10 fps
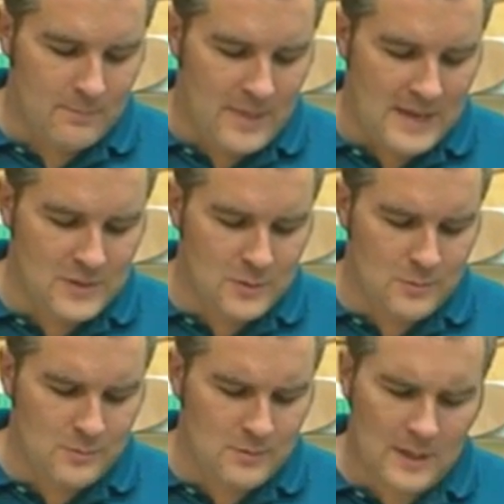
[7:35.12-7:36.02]
They
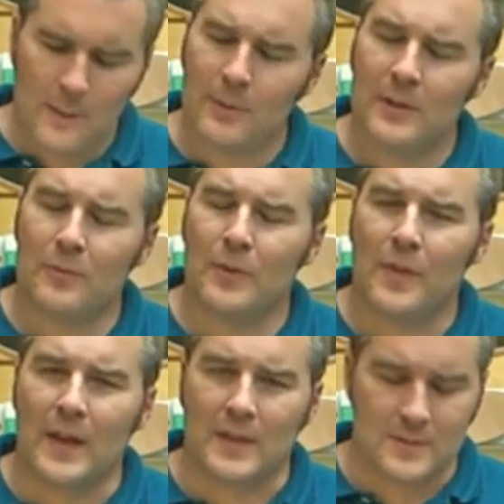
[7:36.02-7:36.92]
do a couple of
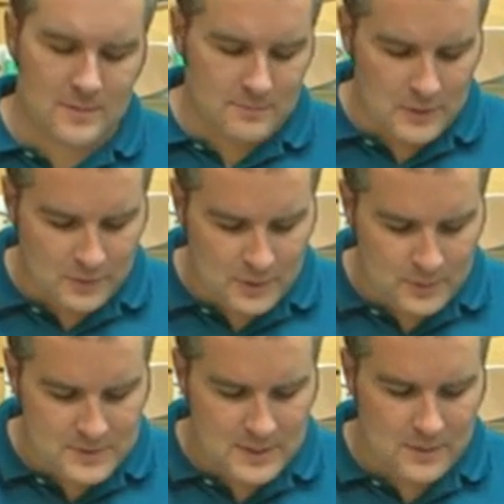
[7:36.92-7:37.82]
different things. You'll
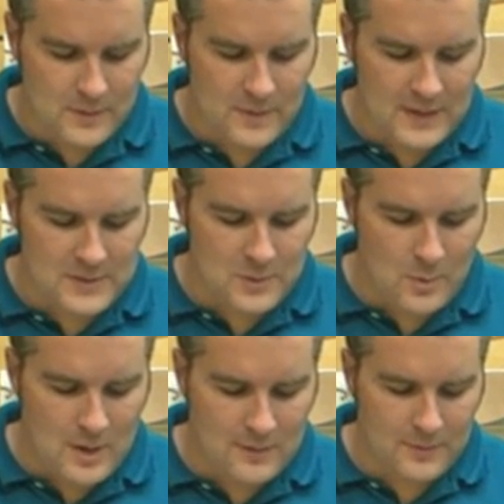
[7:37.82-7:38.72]
notice here that they
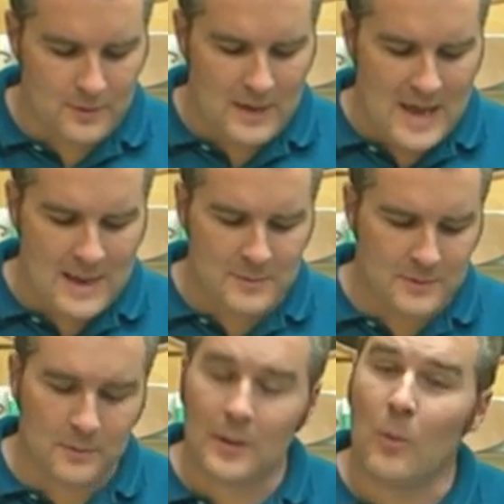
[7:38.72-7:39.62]
do offer
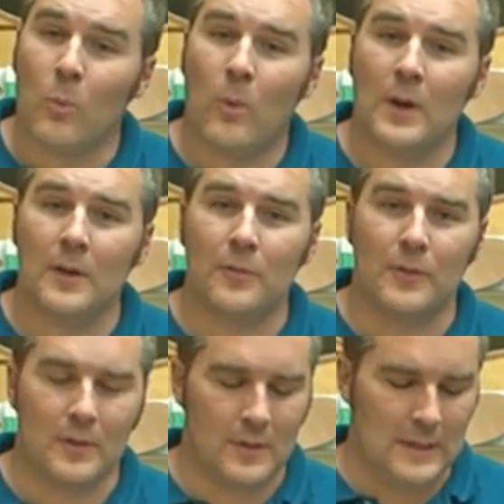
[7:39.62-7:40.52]
absolutely
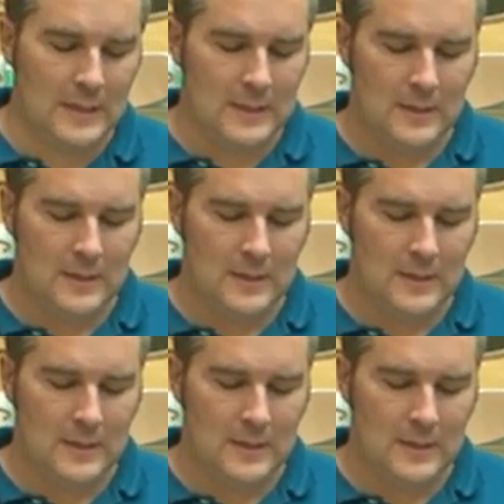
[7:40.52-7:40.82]
wonderful